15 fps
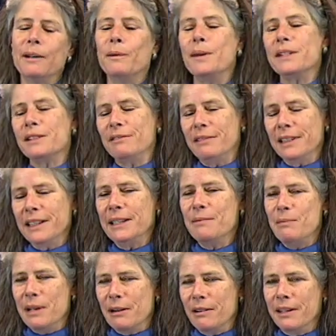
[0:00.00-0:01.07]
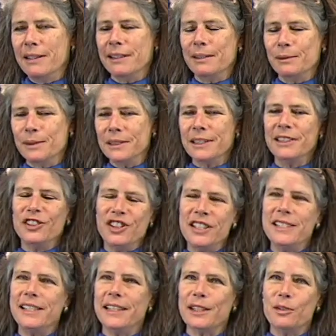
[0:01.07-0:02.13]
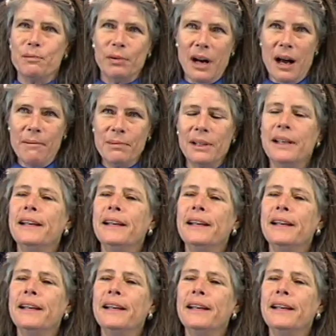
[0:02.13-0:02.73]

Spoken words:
It wasn't really a mirror. It was a cheesy little prop.